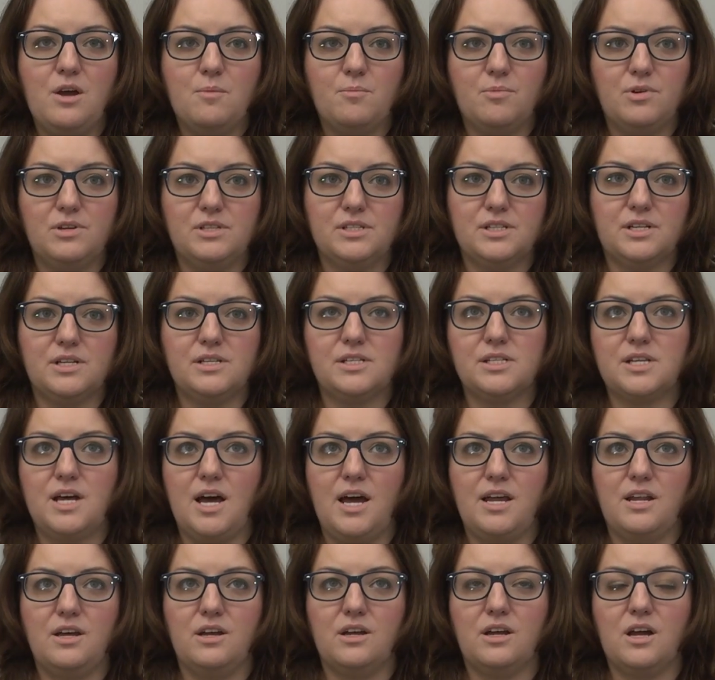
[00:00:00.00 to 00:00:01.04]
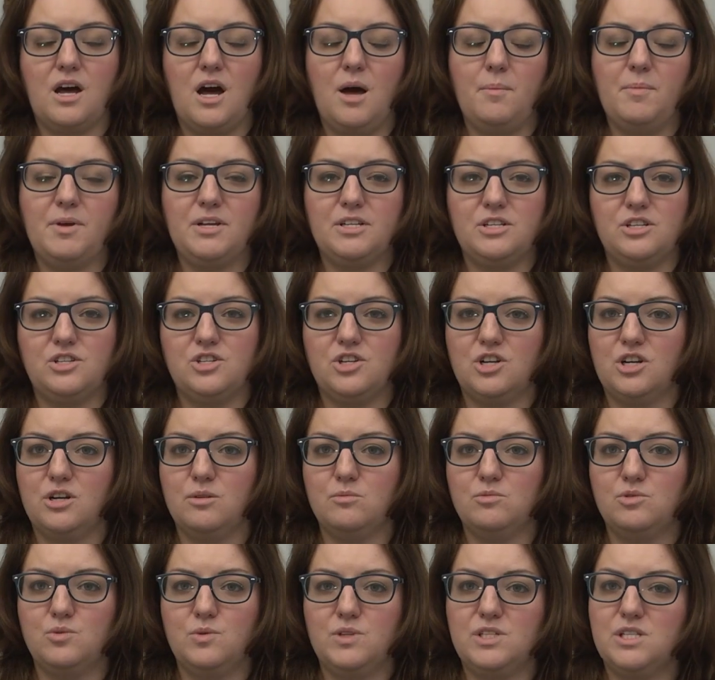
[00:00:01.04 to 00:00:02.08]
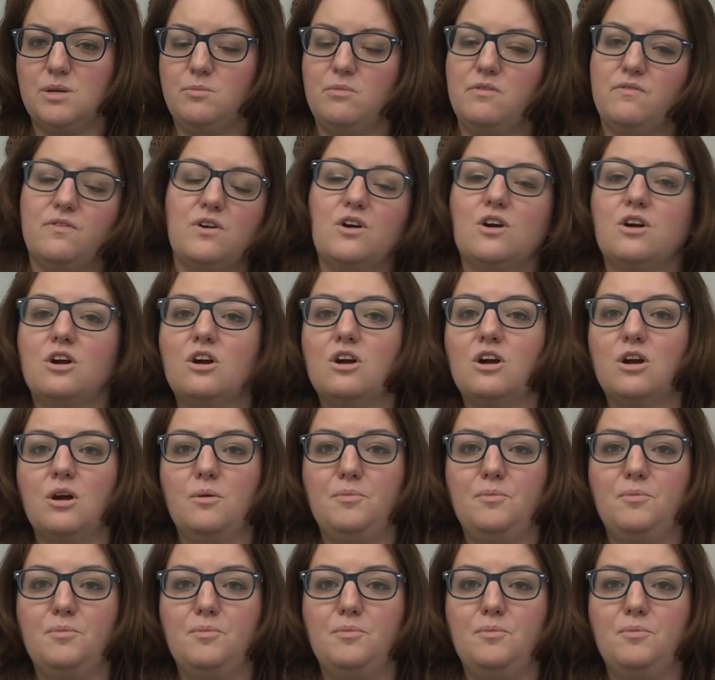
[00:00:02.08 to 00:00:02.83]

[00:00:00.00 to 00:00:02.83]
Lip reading: Priska's kind of coming to terms with some of her